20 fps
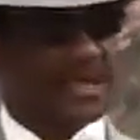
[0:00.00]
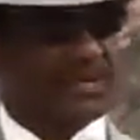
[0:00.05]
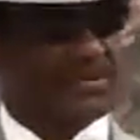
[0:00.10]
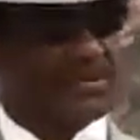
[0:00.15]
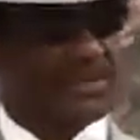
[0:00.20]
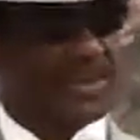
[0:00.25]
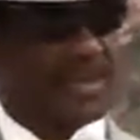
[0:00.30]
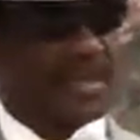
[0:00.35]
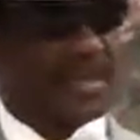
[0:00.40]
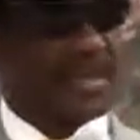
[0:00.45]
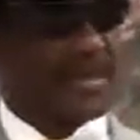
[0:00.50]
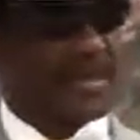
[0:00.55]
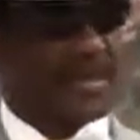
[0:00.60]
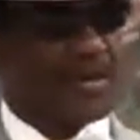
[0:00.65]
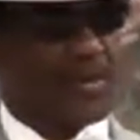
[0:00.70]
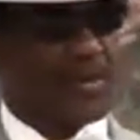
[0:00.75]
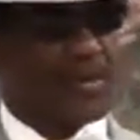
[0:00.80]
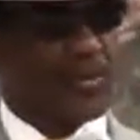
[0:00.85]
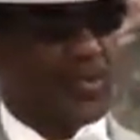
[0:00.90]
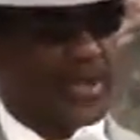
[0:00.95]
that
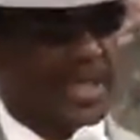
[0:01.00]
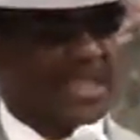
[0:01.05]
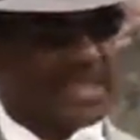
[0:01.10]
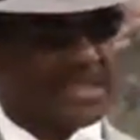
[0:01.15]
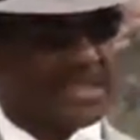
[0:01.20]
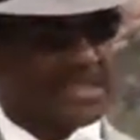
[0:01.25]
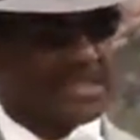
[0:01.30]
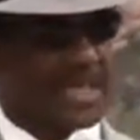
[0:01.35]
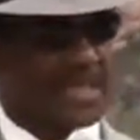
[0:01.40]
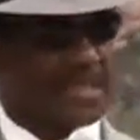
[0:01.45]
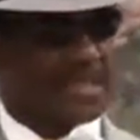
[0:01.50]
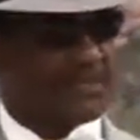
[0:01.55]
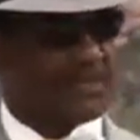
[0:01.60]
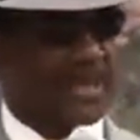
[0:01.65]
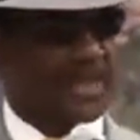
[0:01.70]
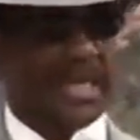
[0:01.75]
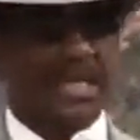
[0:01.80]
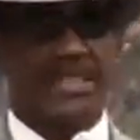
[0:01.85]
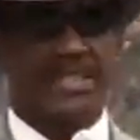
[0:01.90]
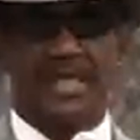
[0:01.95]
we can take a
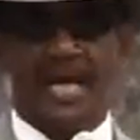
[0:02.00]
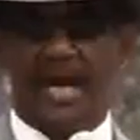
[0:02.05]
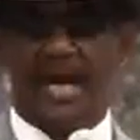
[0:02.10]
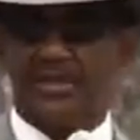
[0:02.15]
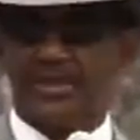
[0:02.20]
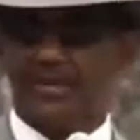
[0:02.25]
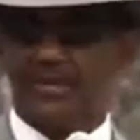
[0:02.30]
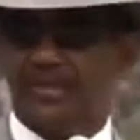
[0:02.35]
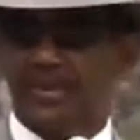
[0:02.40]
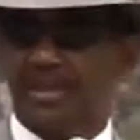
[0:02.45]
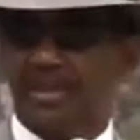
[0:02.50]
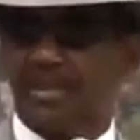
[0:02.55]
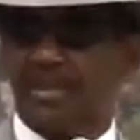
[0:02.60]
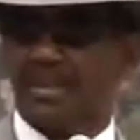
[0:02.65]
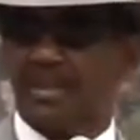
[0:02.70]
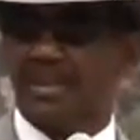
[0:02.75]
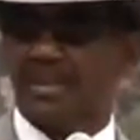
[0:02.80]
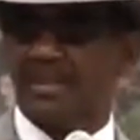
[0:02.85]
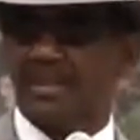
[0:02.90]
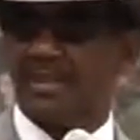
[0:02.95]
page out of the
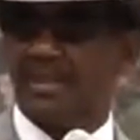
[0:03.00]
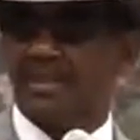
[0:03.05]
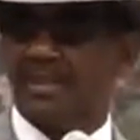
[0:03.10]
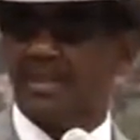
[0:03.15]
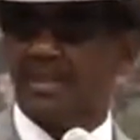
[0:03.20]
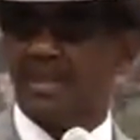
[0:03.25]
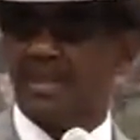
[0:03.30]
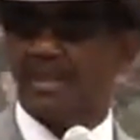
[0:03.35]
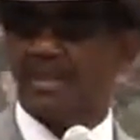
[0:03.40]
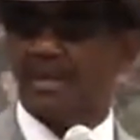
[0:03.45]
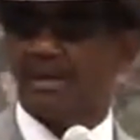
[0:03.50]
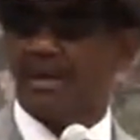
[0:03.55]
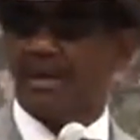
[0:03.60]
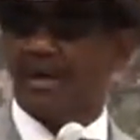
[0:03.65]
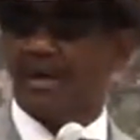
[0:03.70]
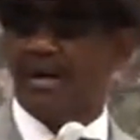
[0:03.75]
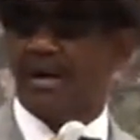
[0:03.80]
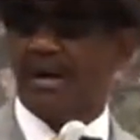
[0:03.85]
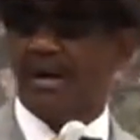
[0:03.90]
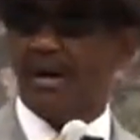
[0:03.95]
book
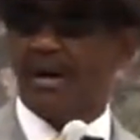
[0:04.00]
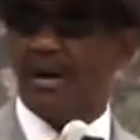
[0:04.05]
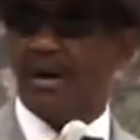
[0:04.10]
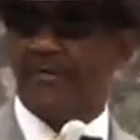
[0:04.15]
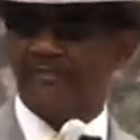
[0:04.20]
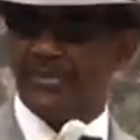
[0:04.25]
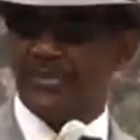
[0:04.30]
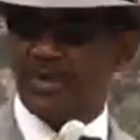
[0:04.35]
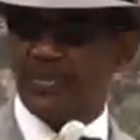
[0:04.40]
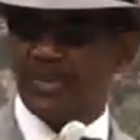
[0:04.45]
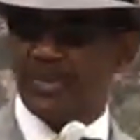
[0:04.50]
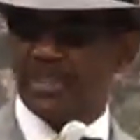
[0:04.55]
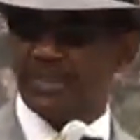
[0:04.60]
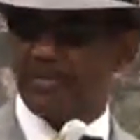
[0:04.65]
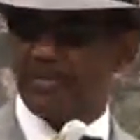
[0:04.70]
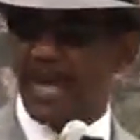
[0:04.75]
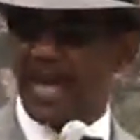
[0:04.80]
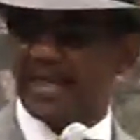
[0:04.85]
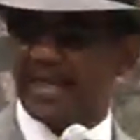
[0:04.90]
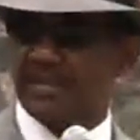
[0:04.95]
of their
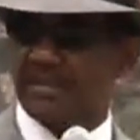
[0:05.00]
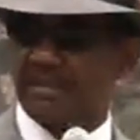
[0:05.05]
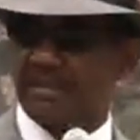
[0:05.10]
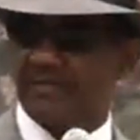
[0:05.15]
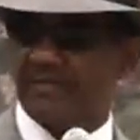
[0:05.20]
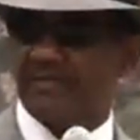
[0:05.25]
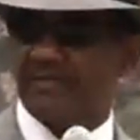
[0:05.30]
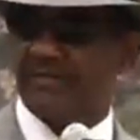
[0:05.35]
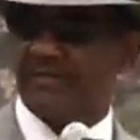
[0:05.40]
respect